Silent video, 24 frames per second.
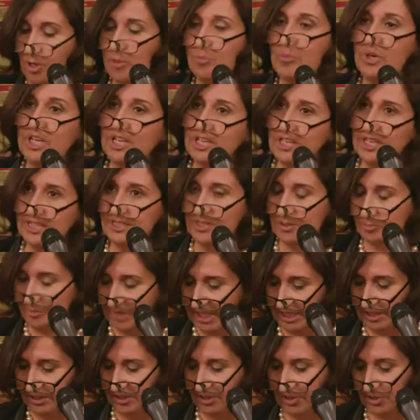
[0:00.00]
But
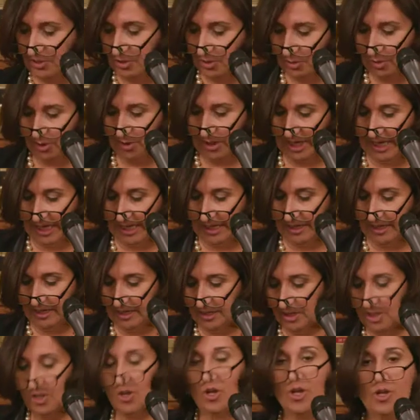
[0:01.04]
Yasmin's story
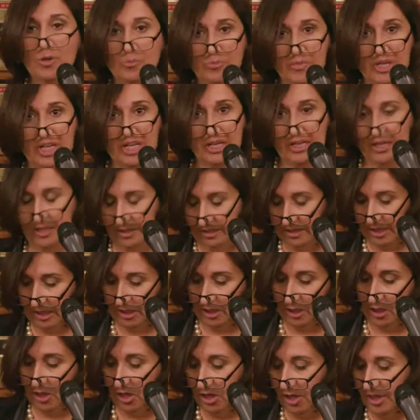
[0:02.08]
taught me
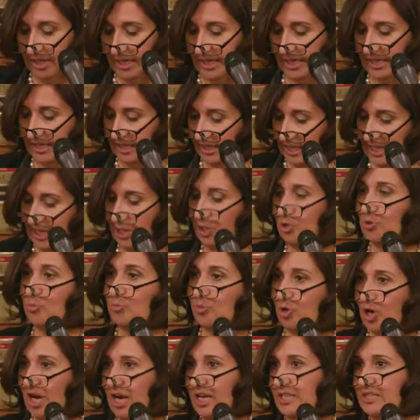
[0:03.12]
that law and legal
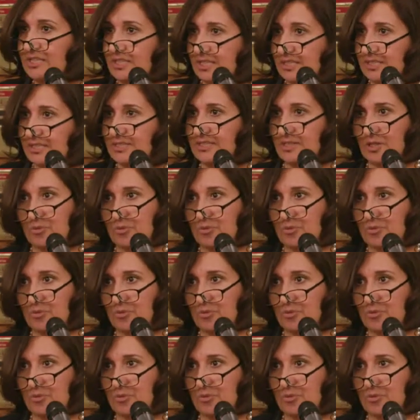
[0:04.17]
practice,